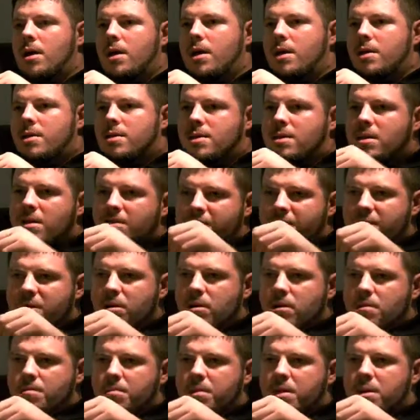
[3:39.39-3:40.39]
It's
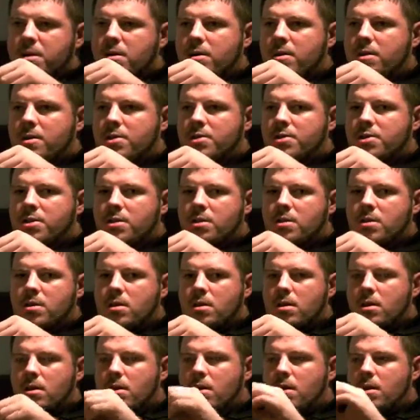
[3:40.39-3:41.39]
difficult because
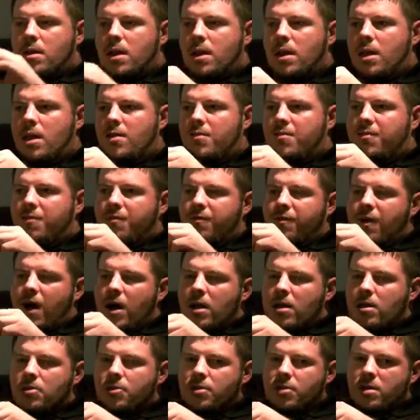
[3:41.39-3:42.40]
it
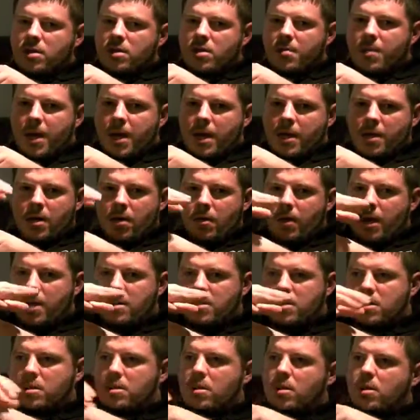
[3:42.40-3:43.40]
follows the tobacco
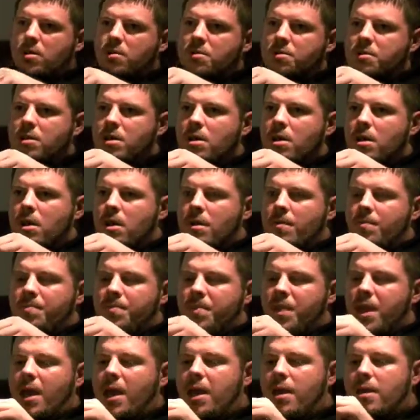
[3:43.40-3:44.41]
as it goes,
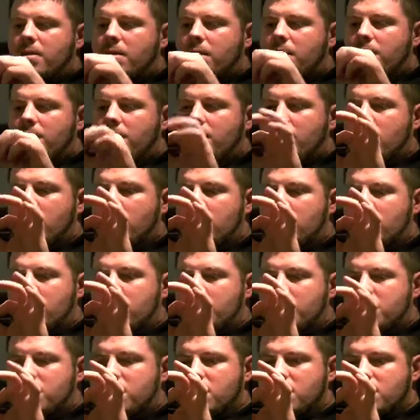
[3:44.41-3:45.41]
and the
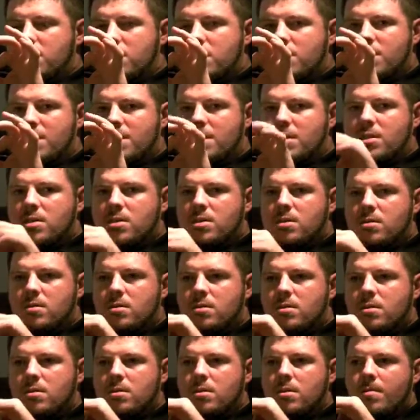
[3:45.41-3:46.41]
material is
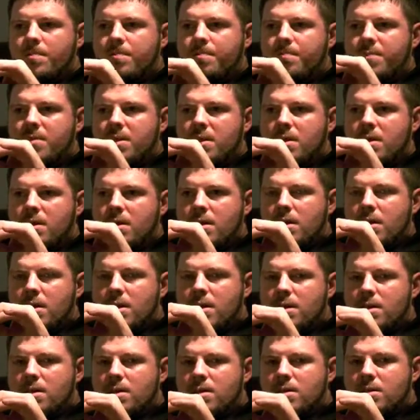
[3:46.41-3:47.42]

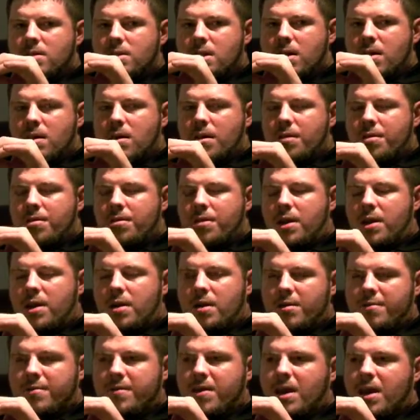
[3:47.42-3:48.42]
a thin
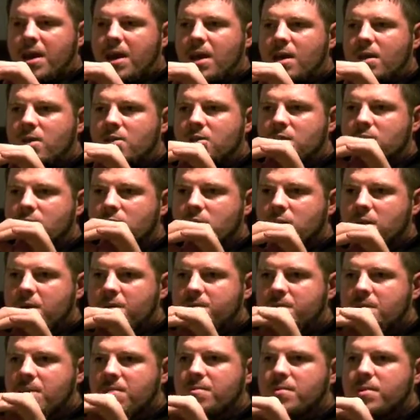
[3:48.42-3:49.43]
enough gauge and a
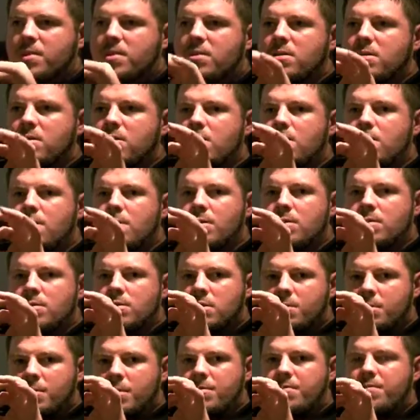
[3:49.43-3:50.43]
soft enough material where
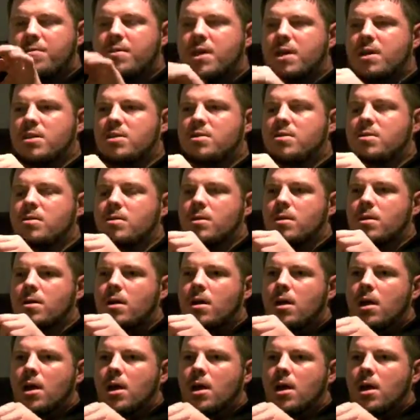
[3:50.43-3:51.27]
there's a bit of flex to it.